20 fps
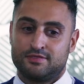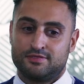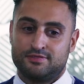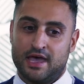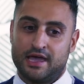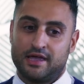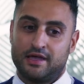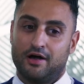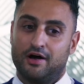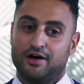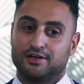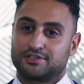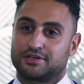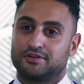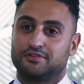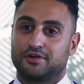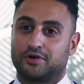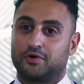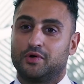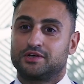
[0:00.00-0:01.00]
They
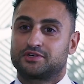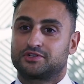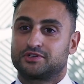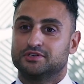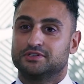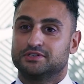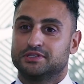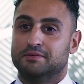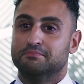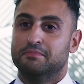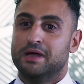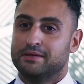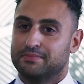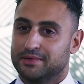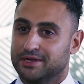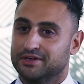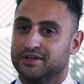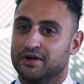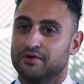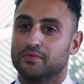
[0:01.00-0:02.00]
ask you the questions that
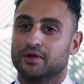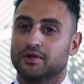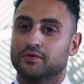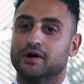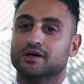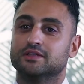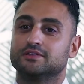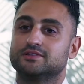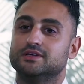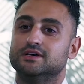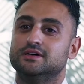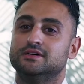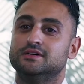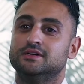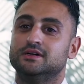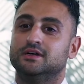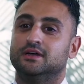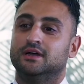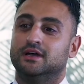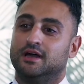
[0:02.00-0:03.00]
maybe you don't want to answer,
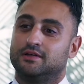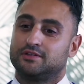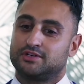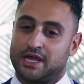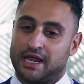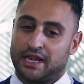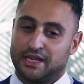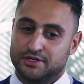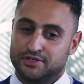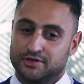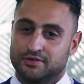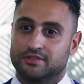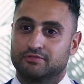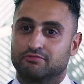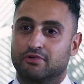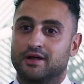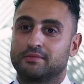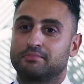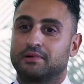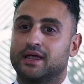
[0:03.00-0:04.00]
that challenge you in the right